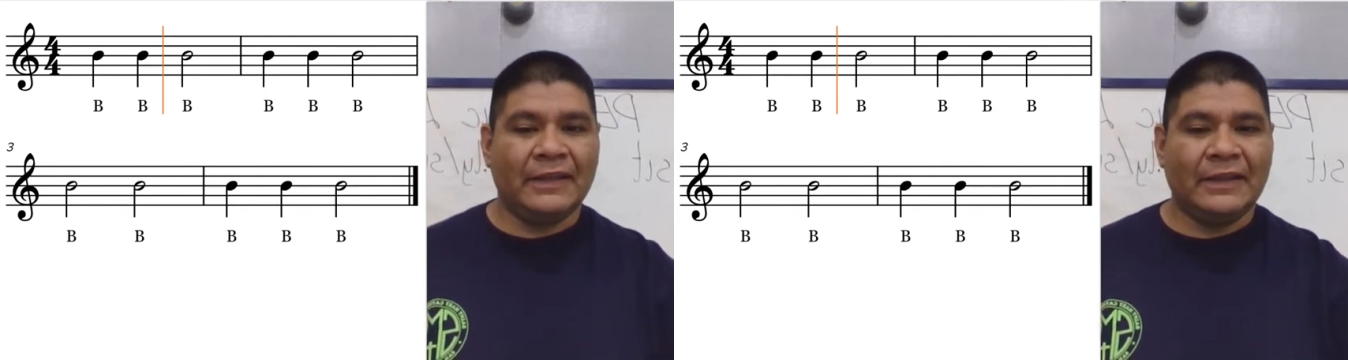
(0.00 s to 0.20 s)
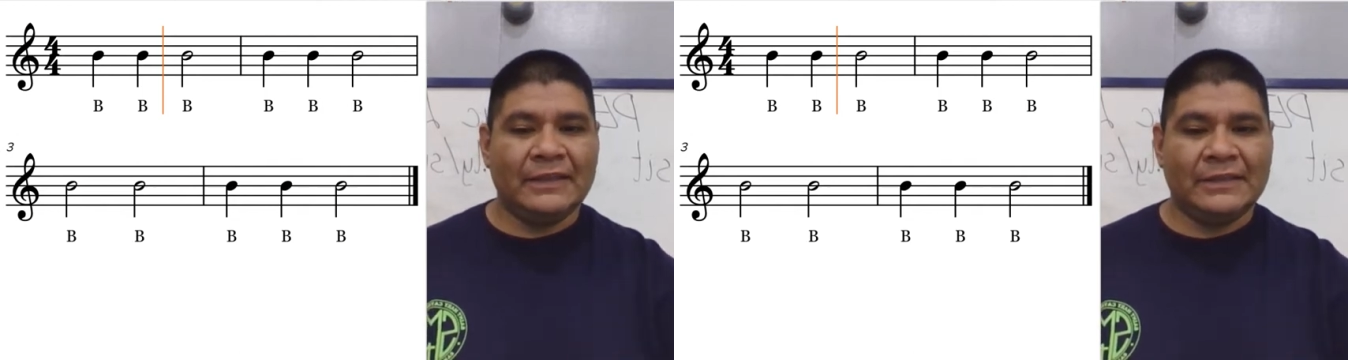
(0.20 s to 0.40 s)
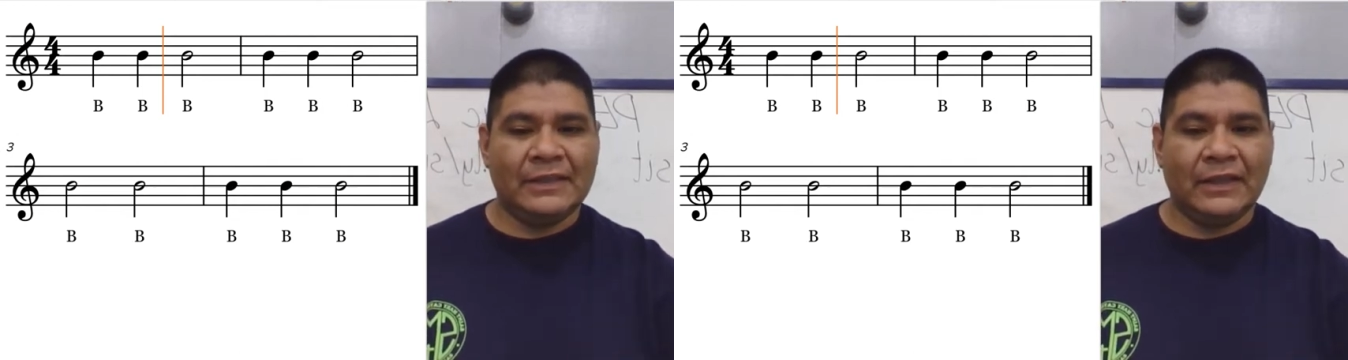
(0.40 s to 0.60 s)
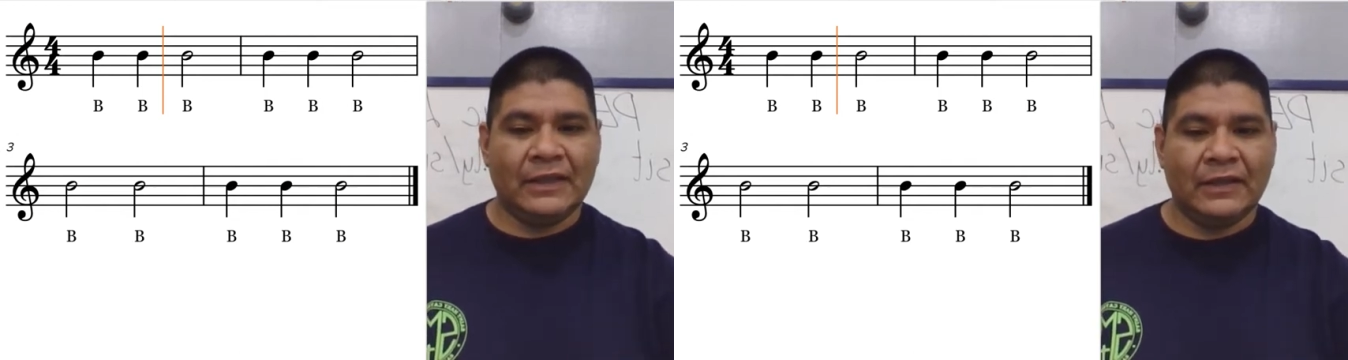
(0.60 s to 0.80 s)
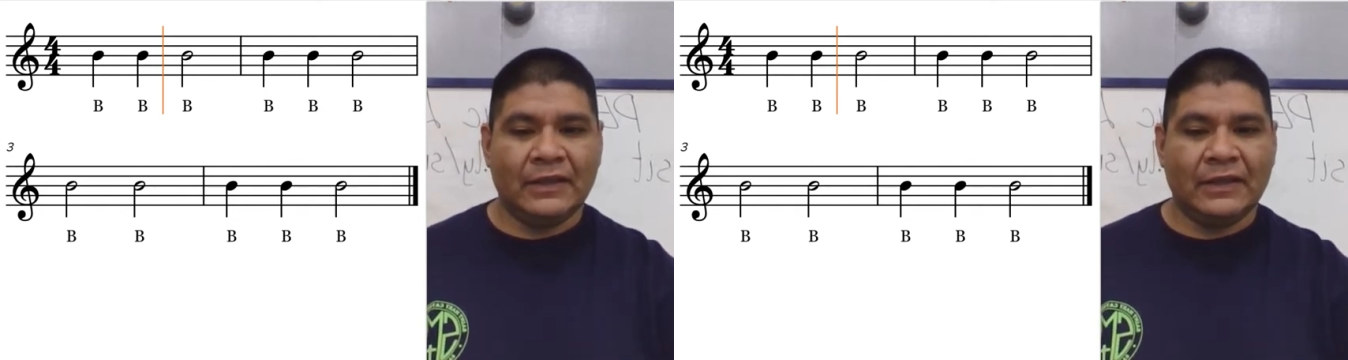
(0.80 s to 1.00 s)

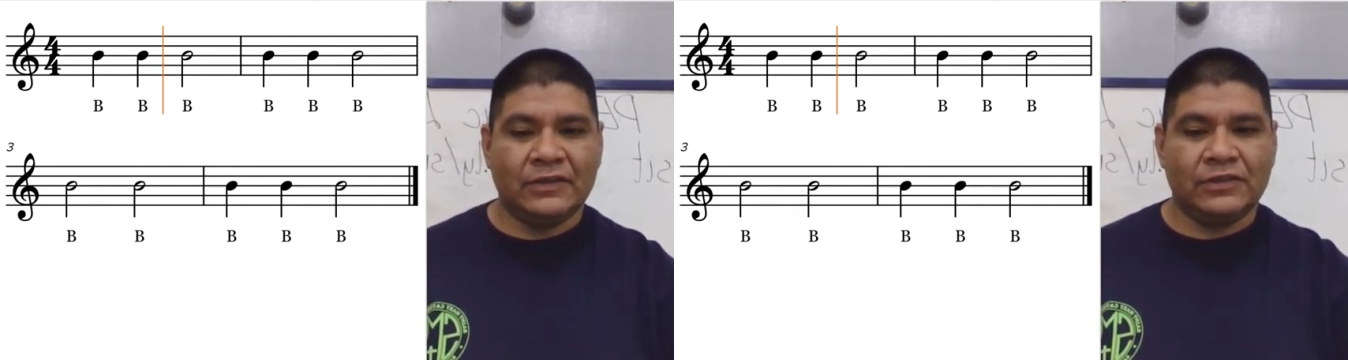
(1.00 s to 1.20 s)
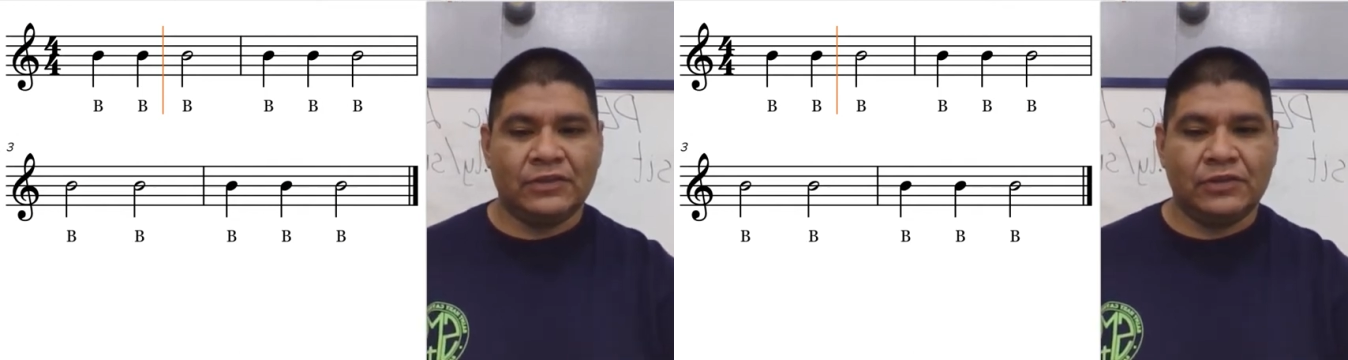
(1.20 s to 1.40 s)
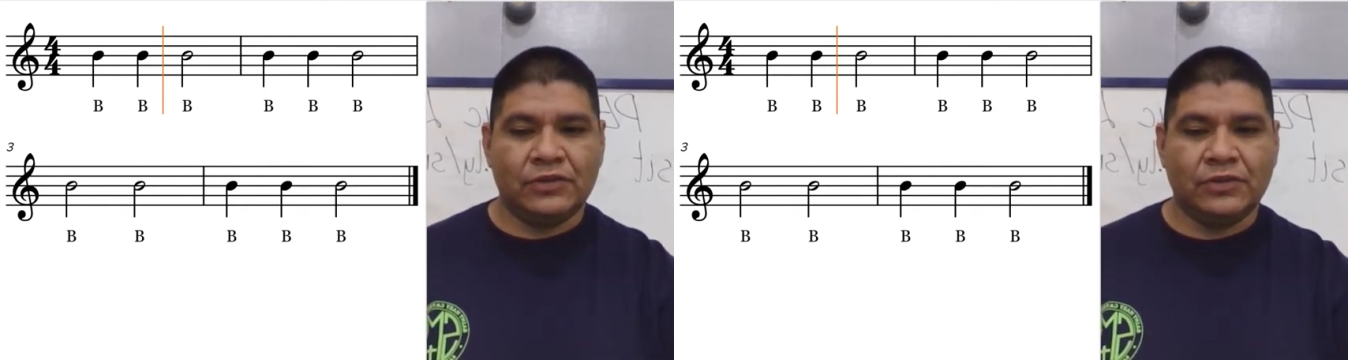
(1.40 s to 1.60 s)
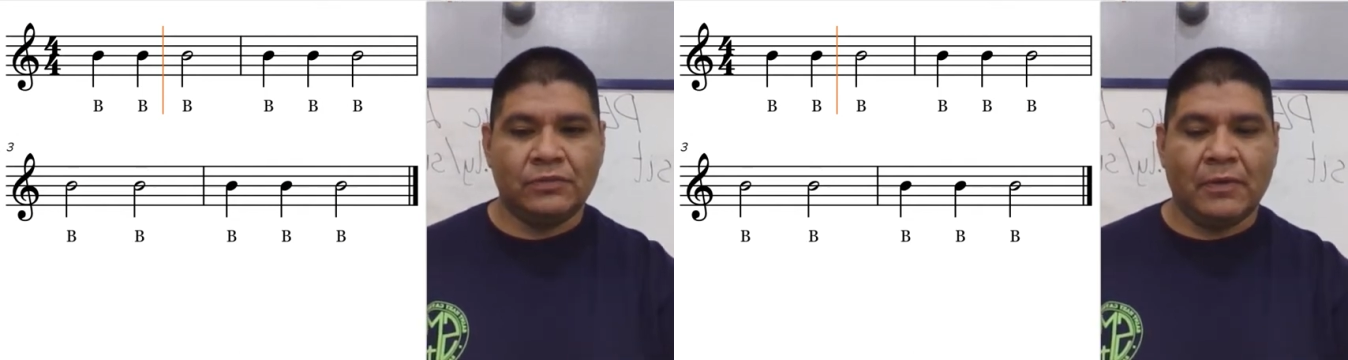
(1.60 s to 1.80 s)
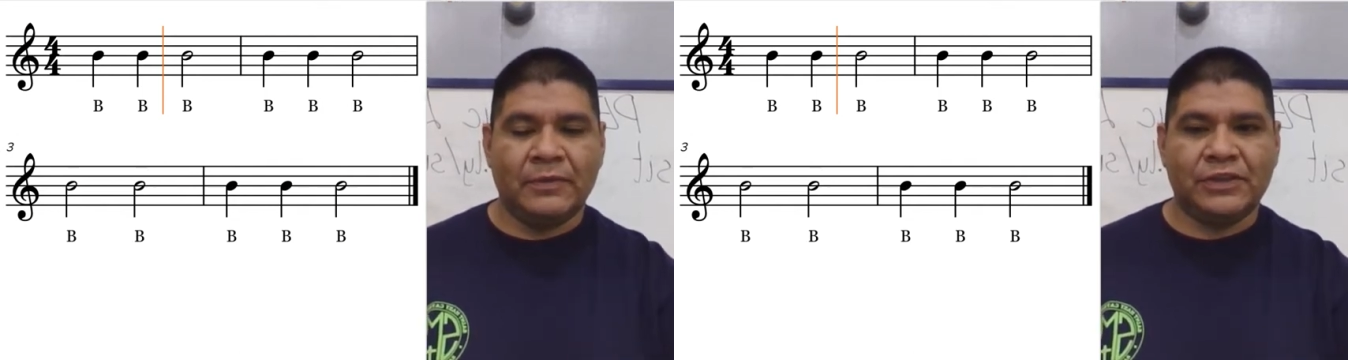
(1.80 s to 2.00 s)
listening to
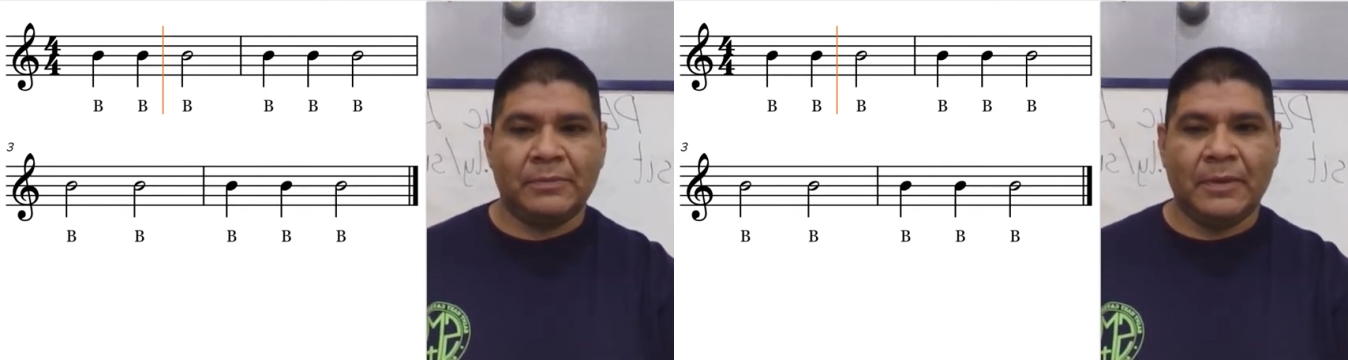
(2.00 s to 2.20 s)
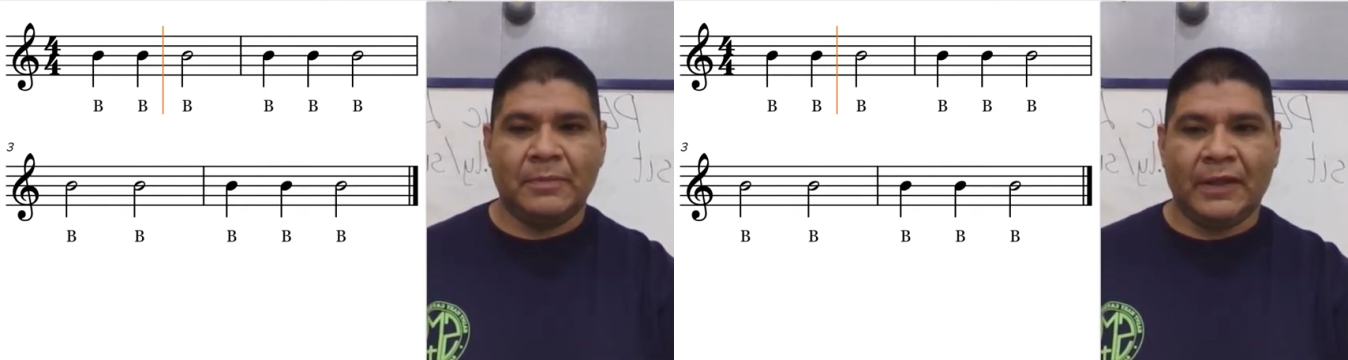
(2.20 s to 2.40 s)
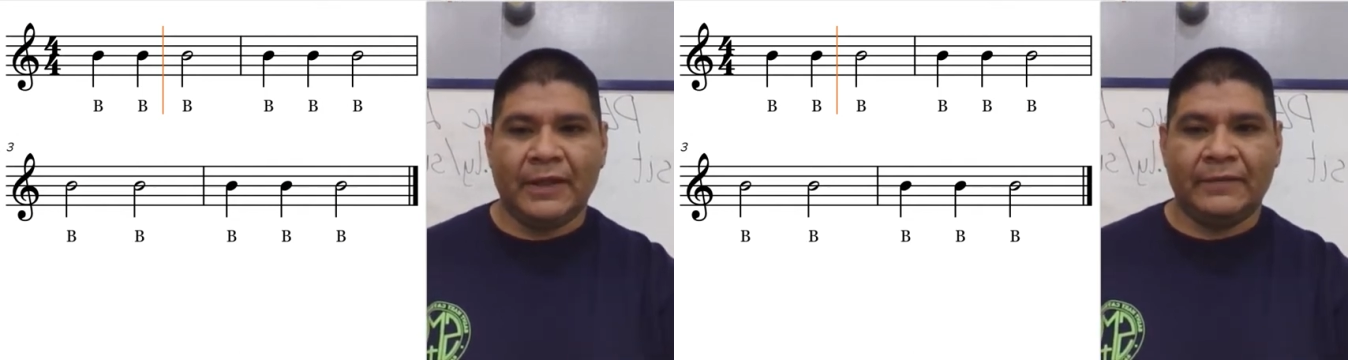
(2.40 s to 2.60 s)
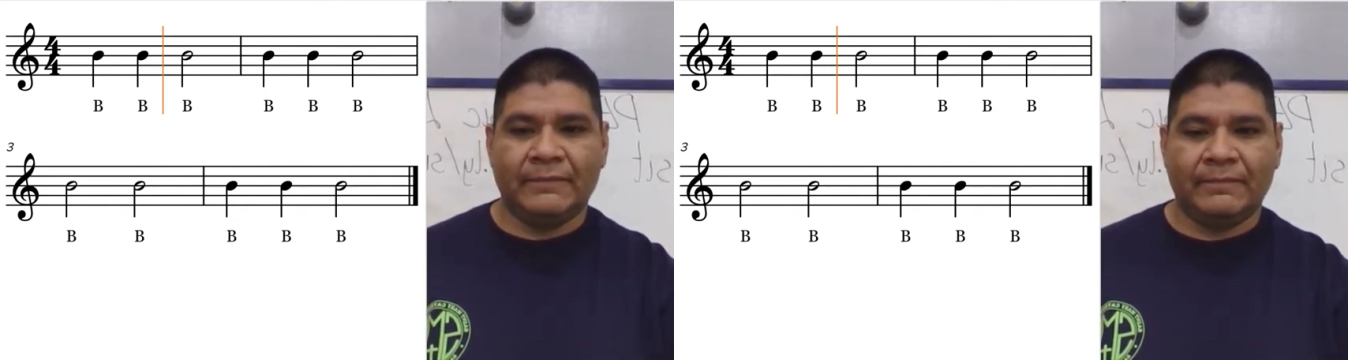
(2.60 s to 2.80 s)
what we should be playing.